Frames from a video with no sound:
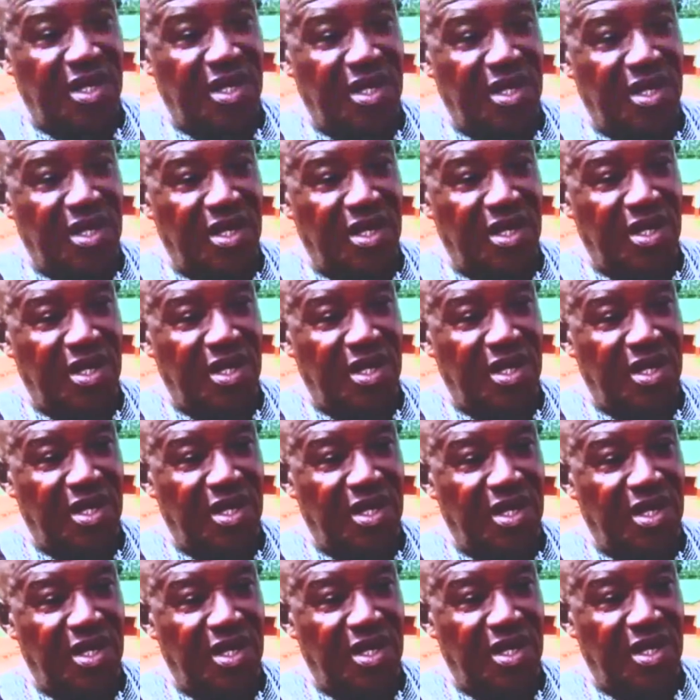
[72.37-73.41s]

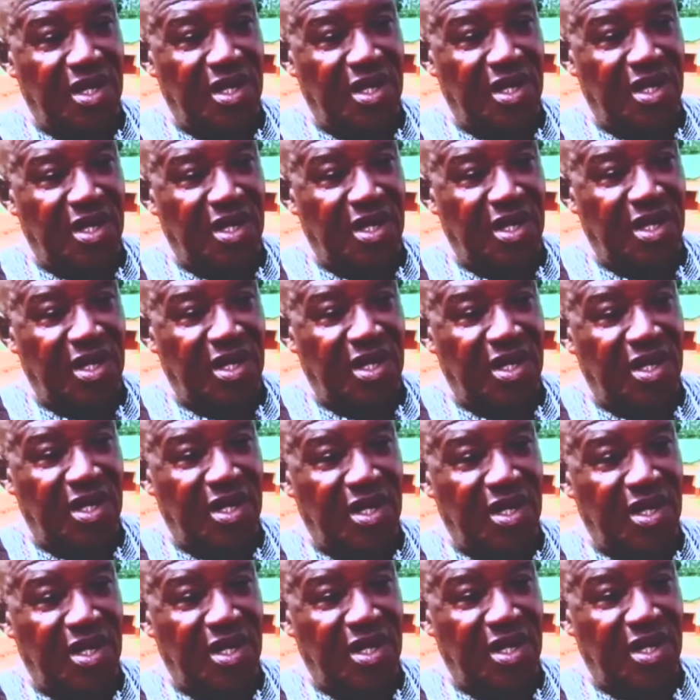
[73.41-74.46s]

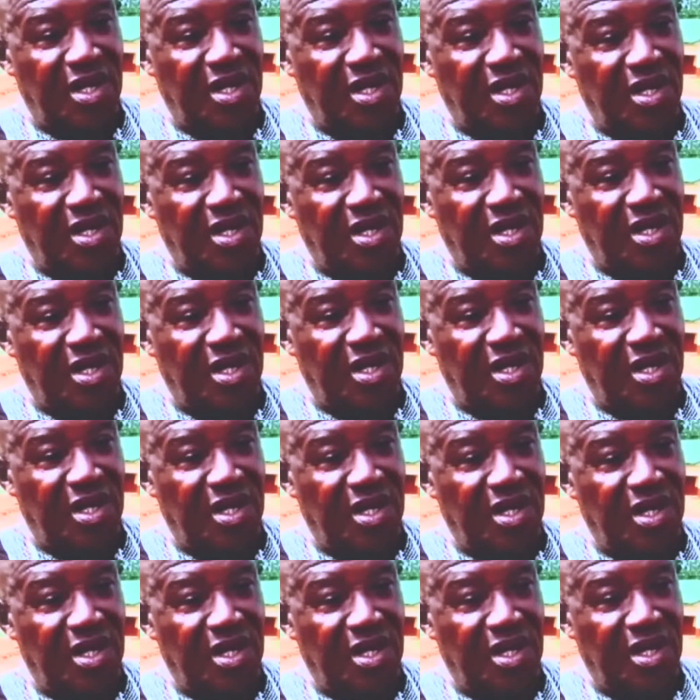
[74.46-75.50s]

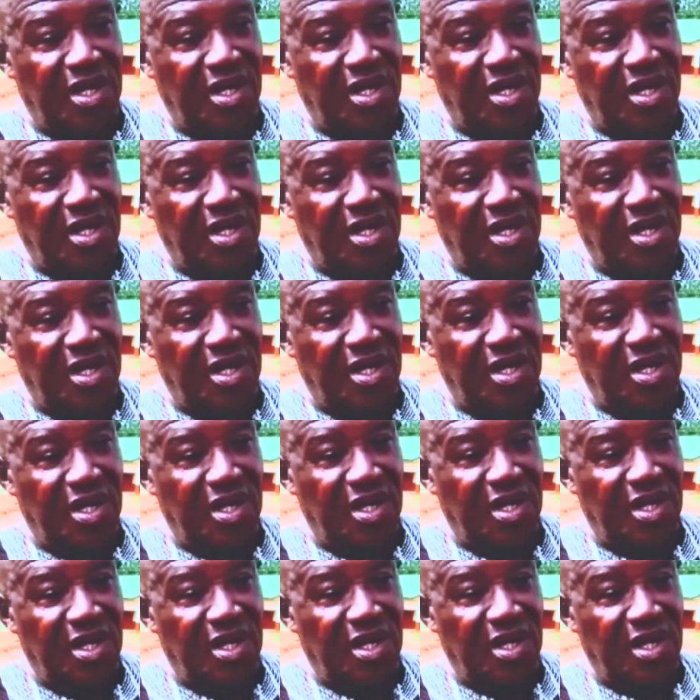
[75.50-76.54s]

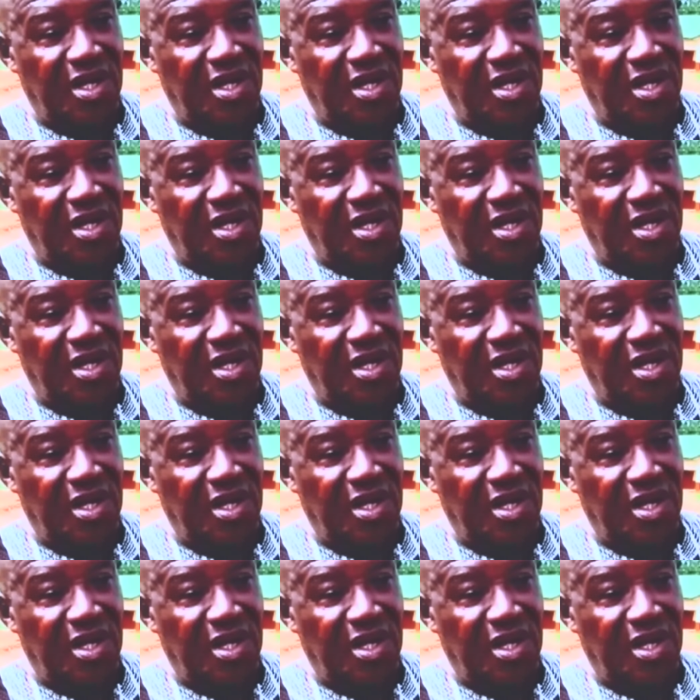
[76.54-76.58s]
The person shown says nothing.